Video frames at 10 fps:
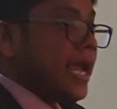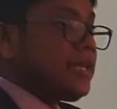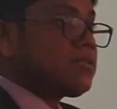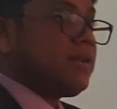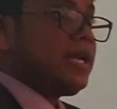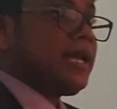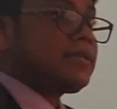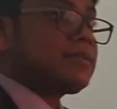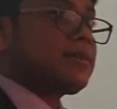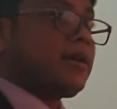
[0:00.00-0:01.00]
as well
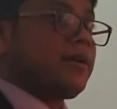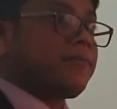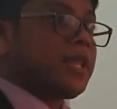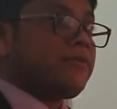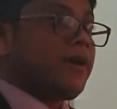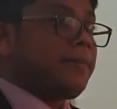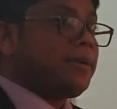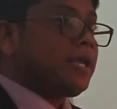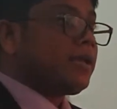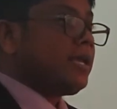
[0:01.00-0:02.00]
as
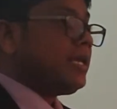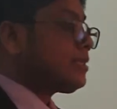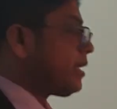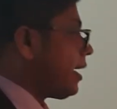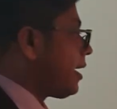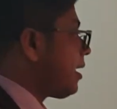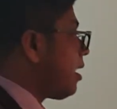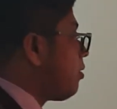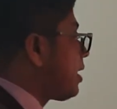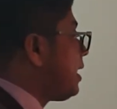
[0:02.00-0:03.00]
fabric is taken
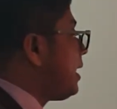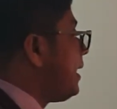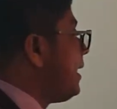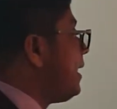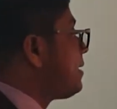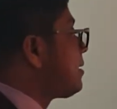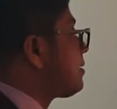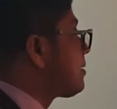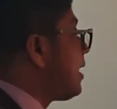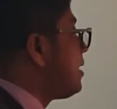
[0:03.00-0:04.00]
out in each
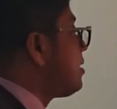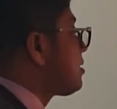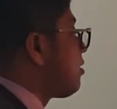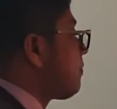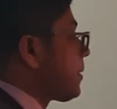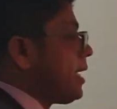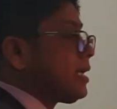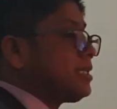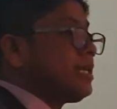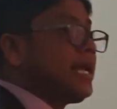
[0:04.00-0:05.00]
stages of
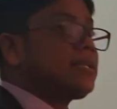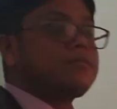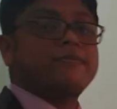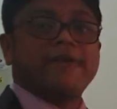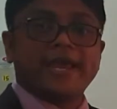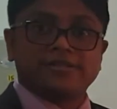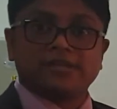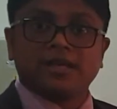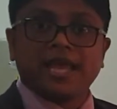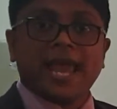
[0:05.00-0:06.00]
production as waste,
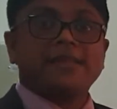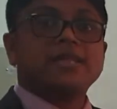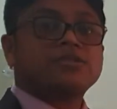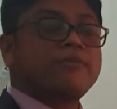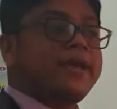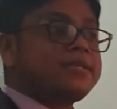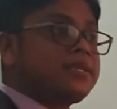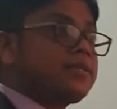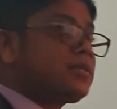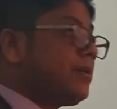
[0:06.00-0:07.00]
and this waste
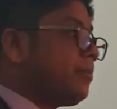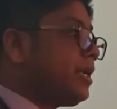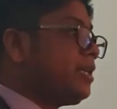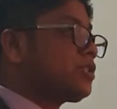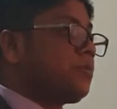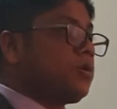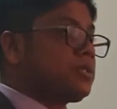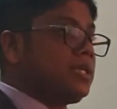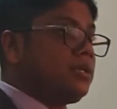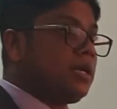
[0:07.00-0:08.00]
is simply disposed
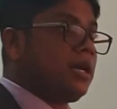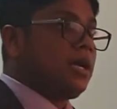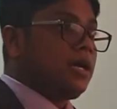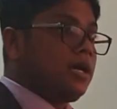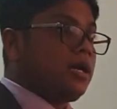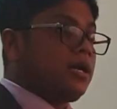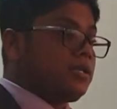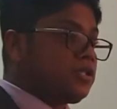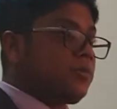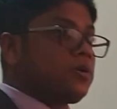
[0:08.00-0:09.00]

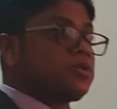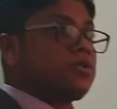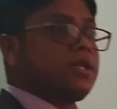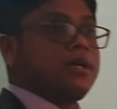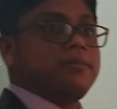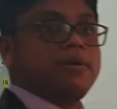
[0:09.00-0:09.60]
to the